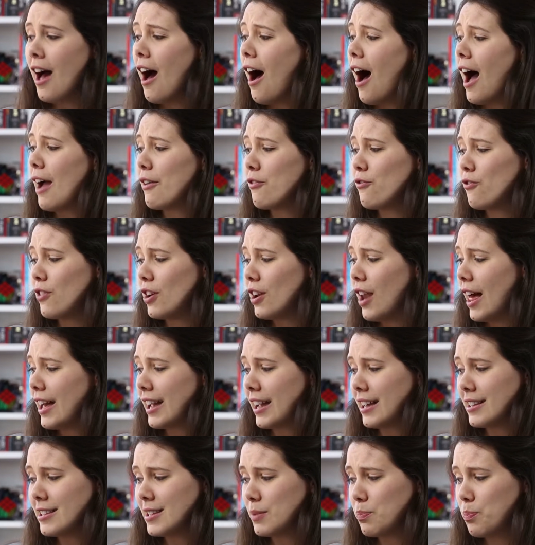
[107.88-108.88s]
I feel like
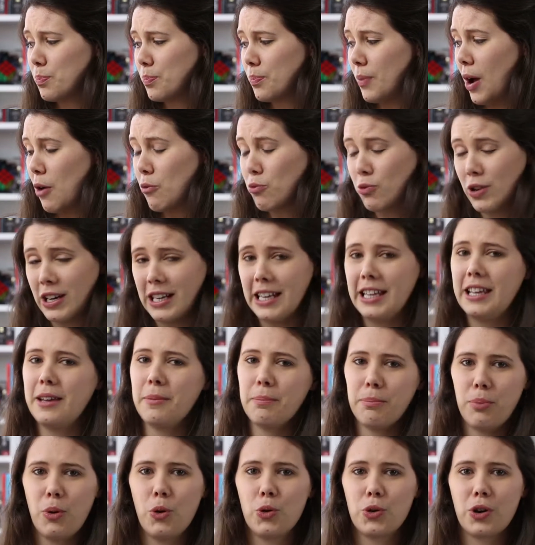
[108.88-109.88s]
it's a really
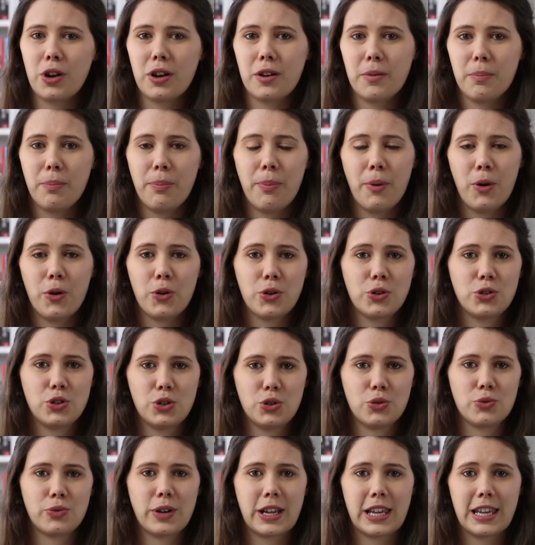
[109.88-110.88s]
important book
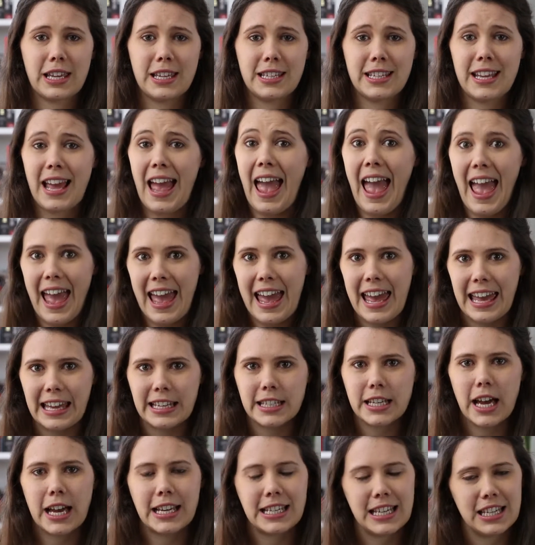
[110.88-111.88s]
to read,
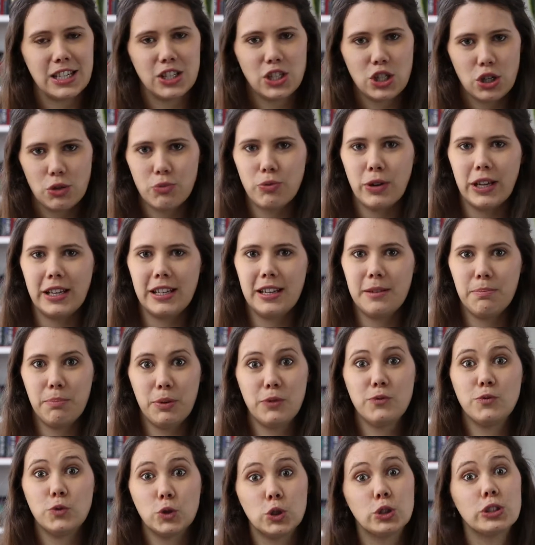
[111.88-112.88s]
and I need to read it
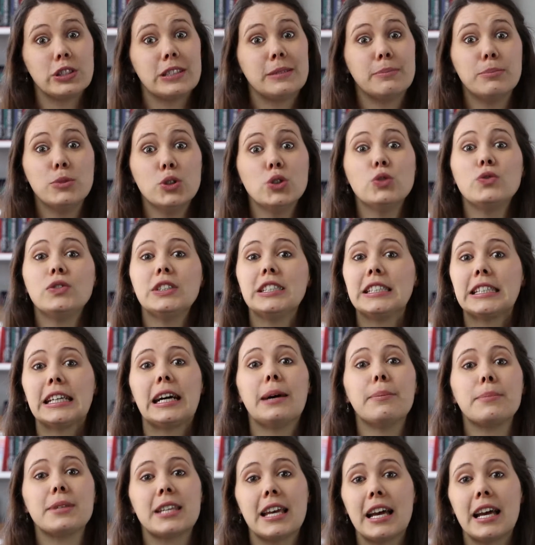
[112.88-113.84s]
before the movie comes